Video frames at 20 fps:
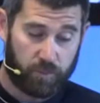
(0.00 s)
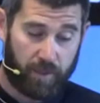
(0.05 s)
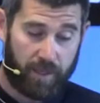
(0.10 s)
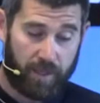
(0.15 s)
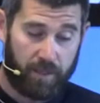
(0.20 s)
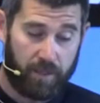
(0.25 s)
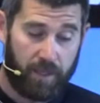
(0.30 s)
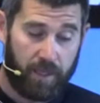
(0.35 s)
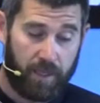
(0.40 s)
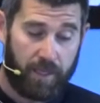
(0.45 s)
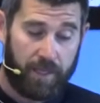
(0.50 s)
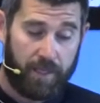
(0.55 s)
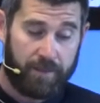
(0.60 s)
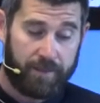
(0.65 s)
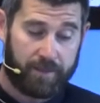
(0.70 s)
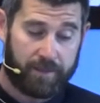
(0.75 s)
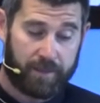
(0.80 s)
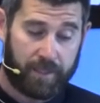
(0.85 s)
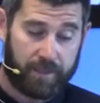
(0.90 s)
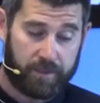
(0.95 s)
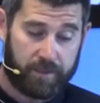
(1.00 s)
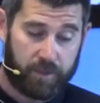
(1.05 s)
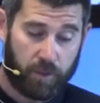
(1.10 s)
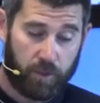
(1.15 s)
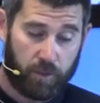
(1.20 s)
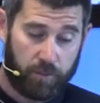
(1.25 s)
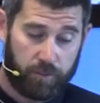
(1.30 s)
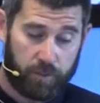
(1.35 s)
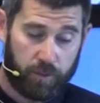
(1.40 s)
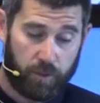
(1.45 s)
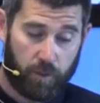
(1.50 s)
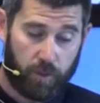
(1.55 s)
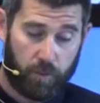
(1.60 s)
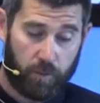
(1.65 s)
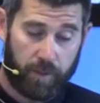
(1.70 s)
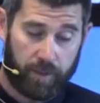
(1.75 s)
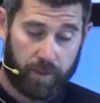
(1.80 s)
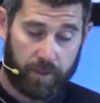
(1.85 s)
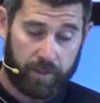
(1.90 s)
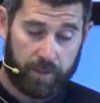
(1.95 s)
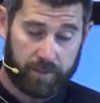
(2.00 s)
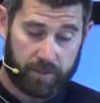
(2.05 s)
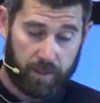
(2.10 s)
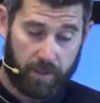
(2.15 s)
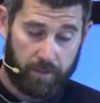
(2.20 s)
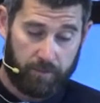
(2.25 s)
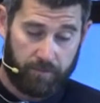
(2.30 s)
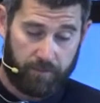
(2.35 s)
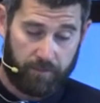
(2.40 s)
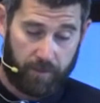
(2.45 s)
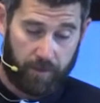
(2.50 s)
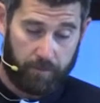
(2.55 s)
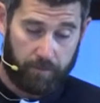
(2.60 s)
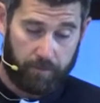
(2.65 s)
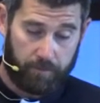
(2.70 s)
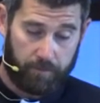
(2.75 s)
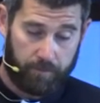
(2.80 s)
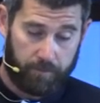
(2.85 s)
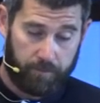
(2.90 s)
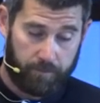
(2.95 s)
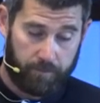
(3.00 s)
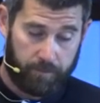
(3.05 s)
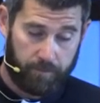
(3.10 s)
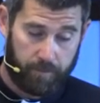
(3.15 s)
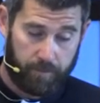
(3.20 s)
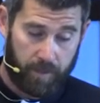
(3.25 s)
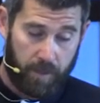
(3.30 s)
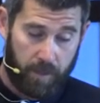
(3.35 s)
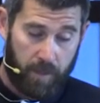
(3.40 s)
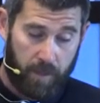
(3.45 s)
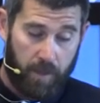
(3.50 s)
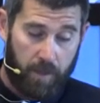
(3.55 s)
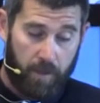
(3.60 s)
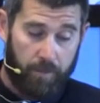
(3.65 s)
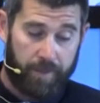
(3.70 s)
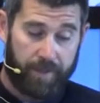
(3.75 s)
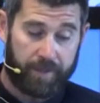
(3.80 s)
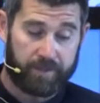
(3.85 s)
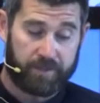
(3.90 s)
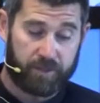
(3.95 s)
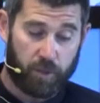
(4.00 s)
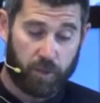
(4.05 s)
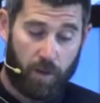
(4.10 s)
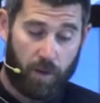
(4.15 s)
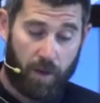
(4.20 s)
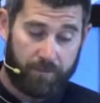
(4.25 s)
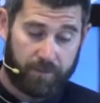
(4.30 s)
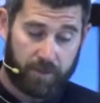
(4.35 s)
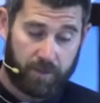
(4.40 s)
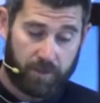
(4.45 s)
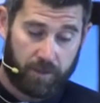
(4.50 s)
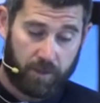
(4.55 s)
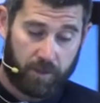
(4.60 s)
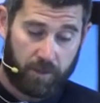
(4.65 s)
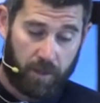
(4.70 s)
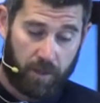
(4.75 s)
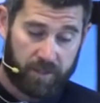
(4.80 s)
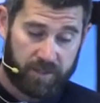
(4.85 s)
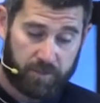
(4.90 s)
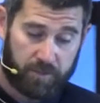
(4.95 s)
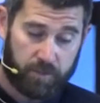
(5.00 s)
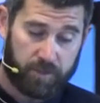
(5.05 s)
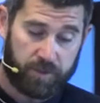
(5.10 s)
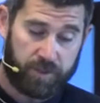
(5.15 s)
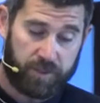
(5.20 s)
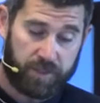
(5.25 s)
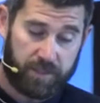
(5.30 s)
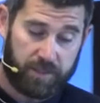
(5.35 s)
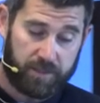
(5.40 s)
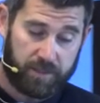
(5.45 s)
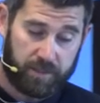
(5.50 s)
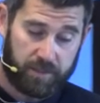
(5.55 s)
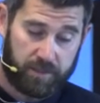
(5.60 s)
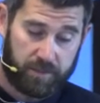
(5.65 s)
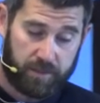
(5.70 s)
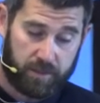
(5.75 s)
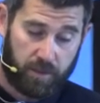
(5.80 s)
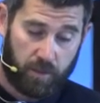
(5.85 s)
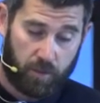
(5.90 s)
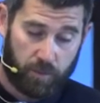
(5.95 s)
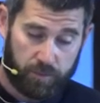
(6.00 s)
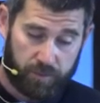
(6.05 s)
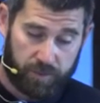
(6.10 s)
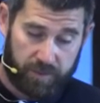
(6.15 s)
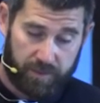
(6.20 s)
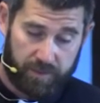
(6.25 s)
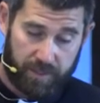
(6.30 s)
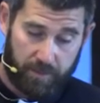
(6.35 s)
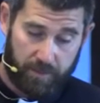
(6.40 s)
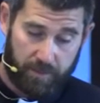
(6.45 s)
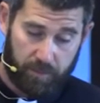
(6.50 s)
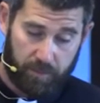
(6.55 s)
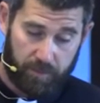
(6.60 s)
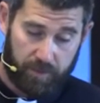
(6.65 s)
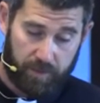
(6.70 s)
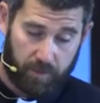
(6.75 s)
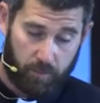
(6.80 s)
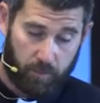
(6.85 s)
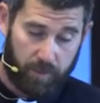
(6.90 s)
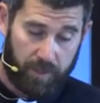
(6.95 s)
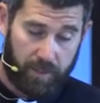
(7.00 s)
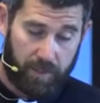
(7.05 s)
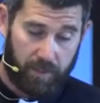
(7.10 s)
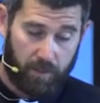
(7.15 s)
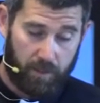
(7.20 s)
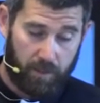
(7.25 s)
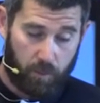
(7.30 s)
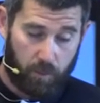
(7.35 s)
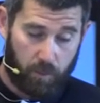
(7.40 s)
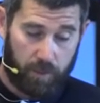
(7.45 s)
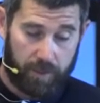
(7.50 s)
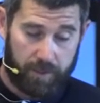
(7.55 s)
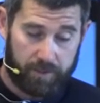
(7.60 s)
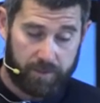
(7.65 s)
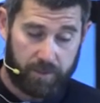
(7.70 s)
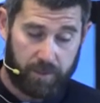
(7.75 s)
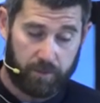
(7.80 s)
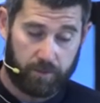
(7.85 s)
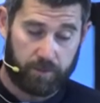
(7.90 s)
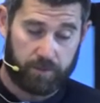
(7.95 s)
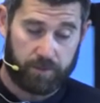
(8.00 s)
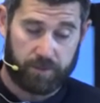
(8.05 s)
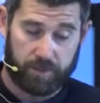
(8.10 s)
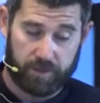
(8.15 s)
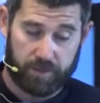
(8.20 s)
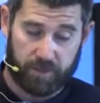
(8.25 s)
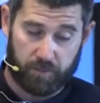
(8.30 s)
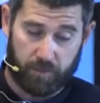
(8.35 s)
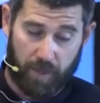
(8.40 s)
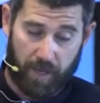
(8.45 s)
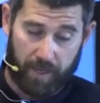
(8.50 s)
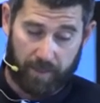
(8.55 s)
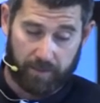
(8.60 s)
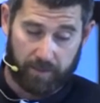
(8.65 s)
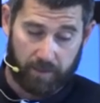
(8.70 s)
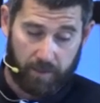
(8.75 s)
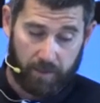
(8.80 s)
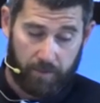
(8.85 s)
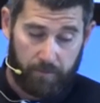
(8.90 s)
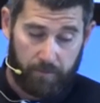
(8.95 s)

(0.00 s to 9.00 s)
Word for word: well that they don't know where he has come from. But as so often in the gospel, Jesus goes deeper than we or his hearers expect.